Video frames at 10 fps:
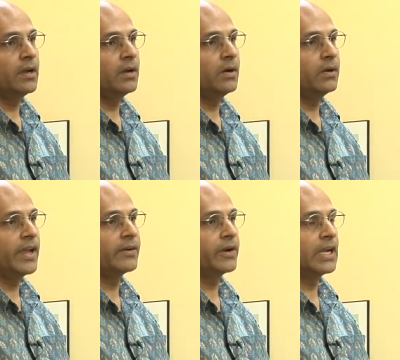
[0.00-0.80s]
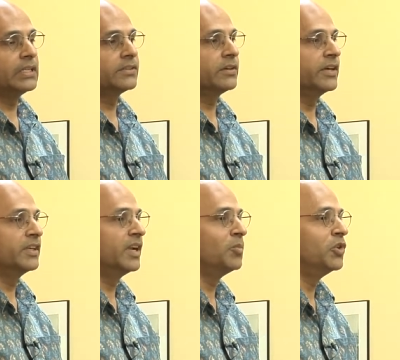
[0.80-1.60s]
uh, on agriculture
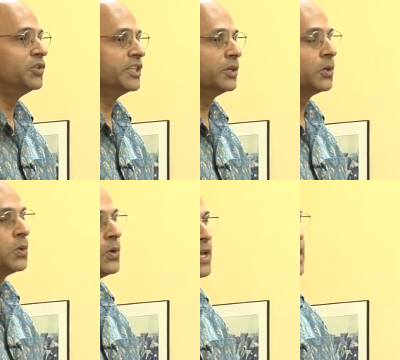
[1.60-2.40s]
under WTO.